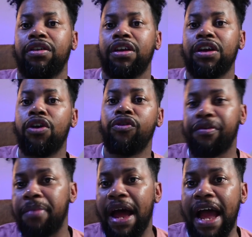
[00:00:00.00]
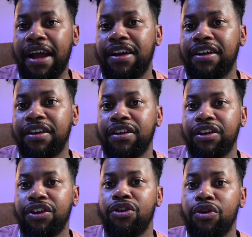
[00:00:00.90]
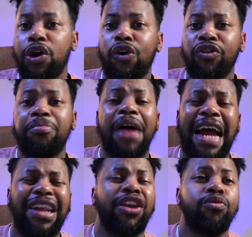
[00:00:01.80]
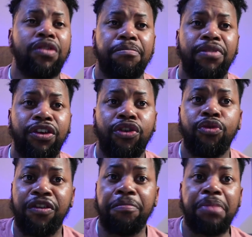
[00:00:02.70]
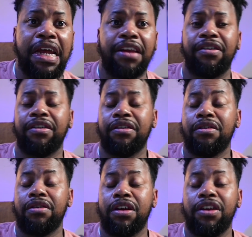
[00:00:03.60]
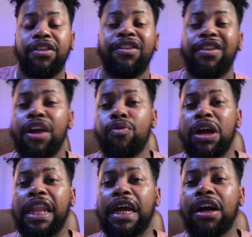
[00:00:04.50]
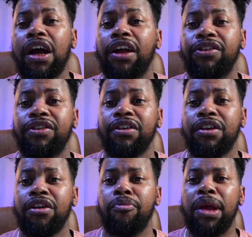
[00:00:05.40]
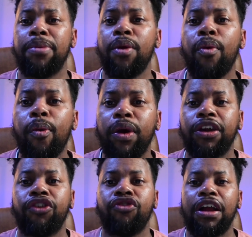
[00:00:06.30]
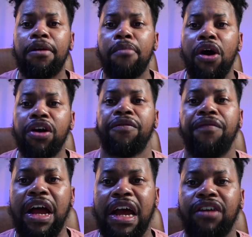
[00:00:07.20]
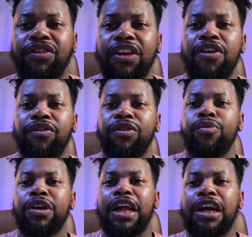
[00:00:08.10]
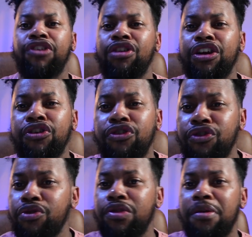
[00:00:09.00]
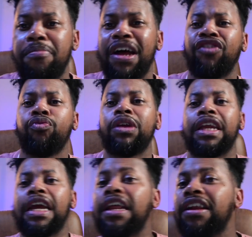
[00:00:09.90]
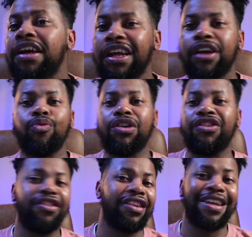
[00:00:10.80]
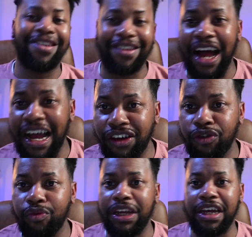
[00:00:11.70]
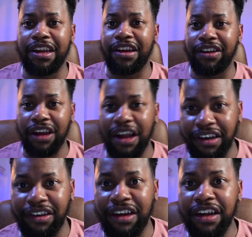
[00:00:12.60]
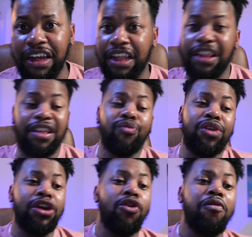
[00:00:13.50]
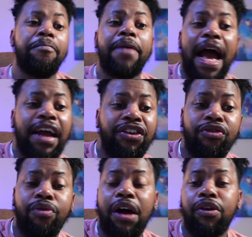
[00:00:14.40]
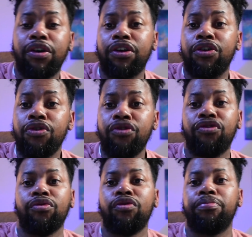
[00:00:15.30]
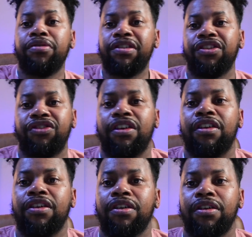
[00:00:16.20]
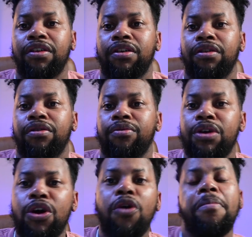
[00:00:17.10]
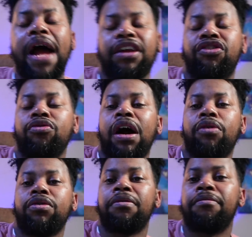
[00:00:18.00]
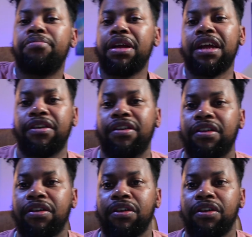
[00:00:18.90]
It goes back. You know, it goes back to its bent. And it's the same way like us. Maybe we want to try to modify ourselves and we're like trying to do the best we can and we just get tired, we get exhausted, and then we go back to our neutral position. We go back to our bent.